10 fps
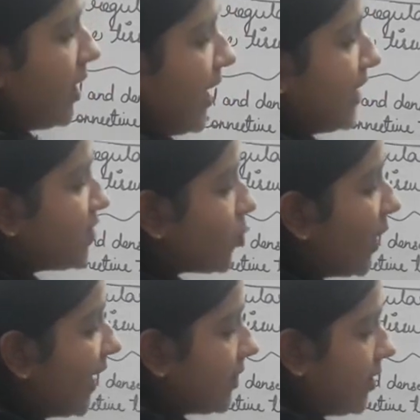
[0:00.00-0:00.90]

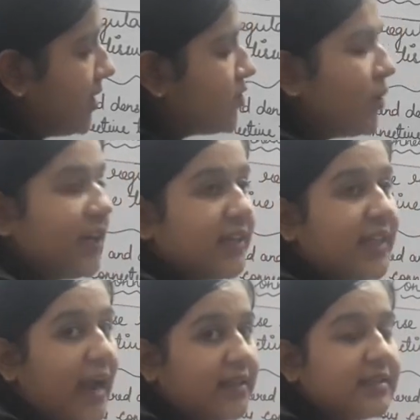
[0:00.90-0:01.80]
insulator,
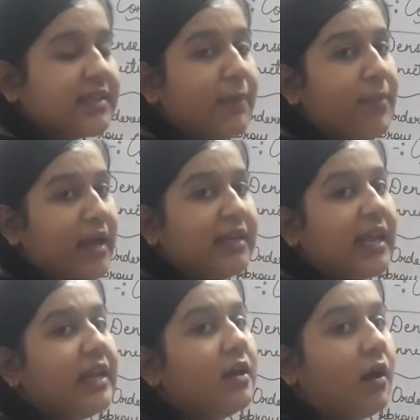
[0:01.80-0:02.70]
that is, they
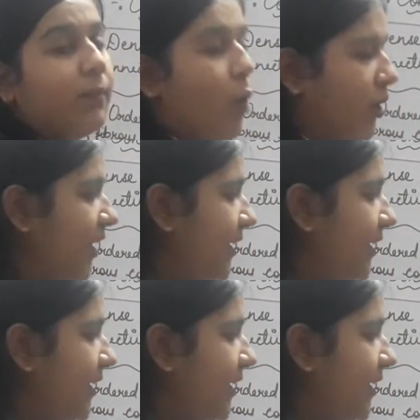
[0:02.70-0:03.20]
maintain our body